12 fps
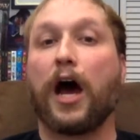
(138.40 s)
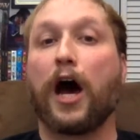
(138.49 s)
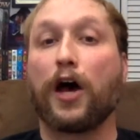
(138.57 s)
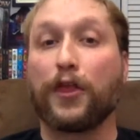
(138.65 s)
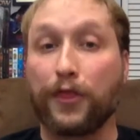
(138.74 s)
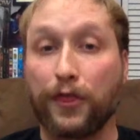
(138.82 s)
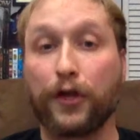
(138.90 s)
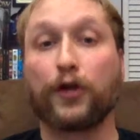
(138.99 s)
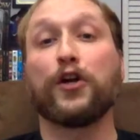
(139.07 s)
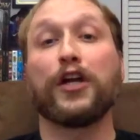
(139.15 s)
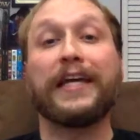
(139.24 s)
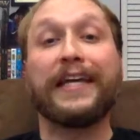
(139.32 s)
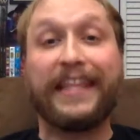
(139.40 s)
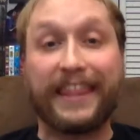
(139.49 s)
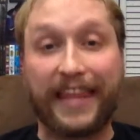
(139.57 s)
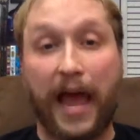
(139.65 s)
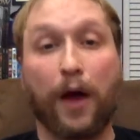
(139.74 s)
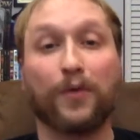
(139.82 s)
A
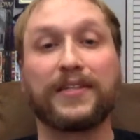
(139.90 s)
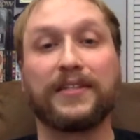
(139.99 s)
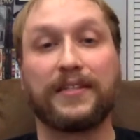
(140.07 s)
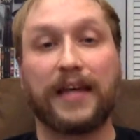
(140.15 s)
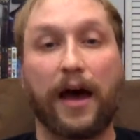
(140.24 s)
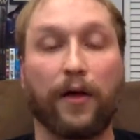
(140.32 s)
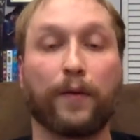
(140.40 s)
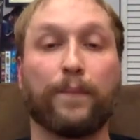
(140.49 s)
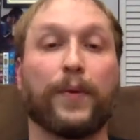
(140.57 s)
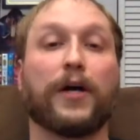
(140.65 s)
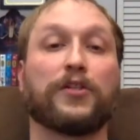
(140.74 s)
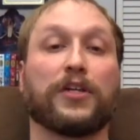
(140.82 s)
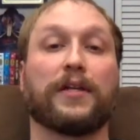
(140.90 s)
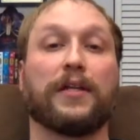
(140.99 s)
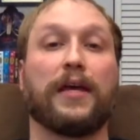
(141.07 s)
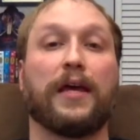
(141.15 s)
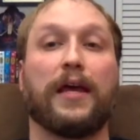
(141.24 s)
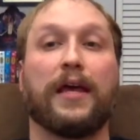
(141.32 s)
$30,000 budget.
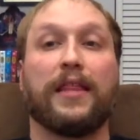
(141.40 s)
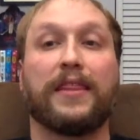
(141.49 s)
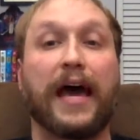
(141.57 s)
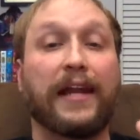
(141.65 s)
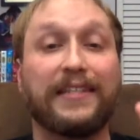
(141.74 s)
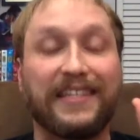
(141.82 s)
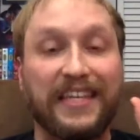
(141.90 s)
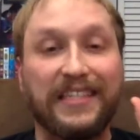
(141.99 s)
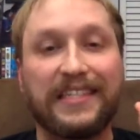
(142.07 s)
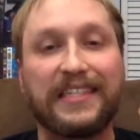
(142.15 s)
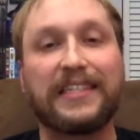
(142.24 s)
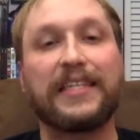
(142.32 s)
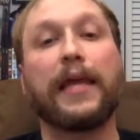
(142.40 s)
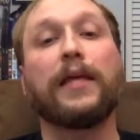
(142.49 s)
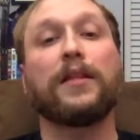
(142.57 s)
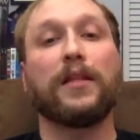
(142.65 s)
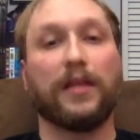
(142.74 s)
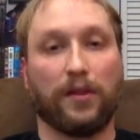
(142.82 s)
That is
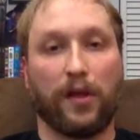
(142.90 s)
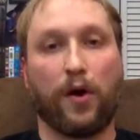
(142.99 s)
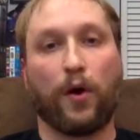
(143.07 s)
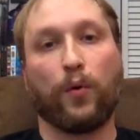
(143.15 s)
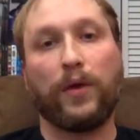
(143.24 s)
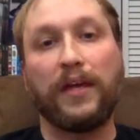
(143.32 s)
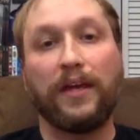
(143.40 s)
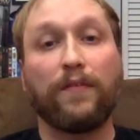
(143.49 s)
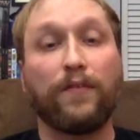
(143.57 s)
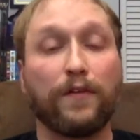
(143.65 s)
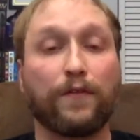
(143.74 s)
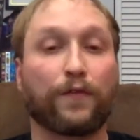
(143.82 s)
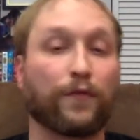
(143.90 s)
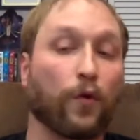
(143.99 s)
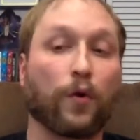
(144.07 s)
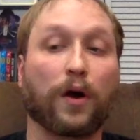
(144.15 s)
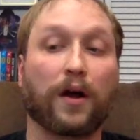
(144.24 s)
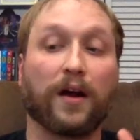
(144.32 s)
insanely low, even
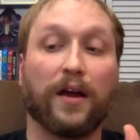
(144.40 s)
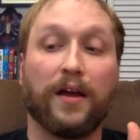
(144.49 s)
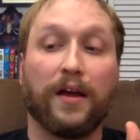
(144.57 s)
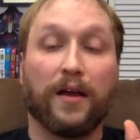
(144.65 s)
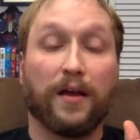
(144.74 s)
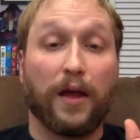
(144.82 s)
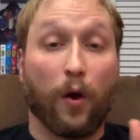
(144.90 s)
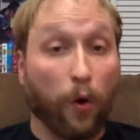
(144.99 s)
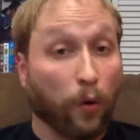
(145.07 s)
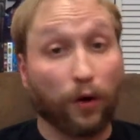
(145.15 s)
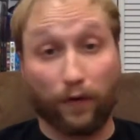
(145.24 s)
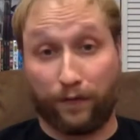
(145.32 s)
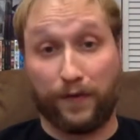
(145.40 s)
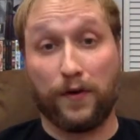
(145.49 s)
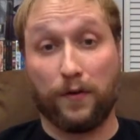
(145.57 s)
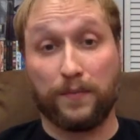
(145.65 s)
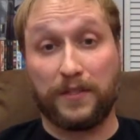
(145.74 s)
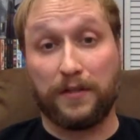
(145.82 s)
for horror
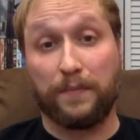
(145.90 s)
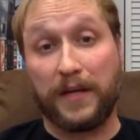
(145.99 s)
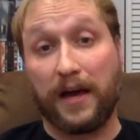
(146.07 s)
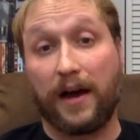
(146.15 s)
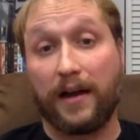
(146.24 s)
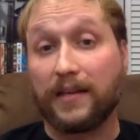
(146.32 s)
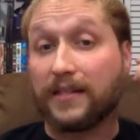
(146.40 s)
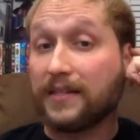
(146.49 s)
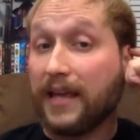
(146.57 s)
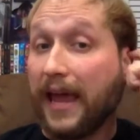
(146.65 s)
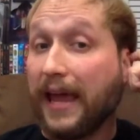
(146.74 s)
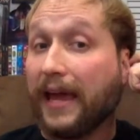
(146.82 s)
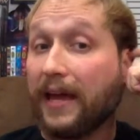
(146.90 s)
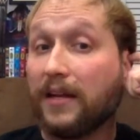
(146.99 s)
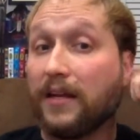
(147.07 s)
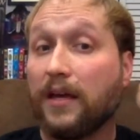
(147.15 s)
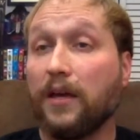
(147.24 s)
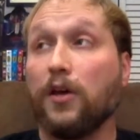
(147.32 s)
films, to be honest.
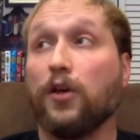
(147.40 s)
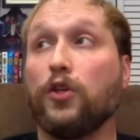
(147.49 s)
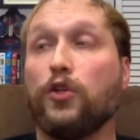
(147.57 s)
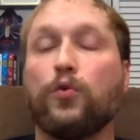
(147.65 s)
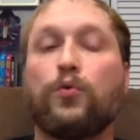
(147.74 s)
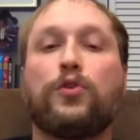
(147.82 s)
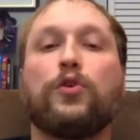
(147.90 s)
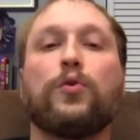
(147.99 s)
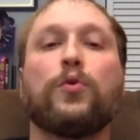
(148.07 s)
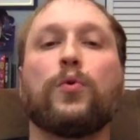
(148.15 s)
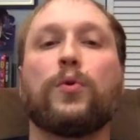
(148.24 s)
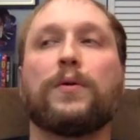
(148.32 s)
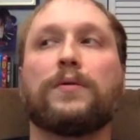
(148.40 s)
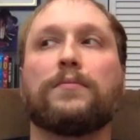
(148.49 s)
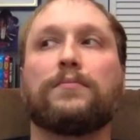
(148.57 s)
And you do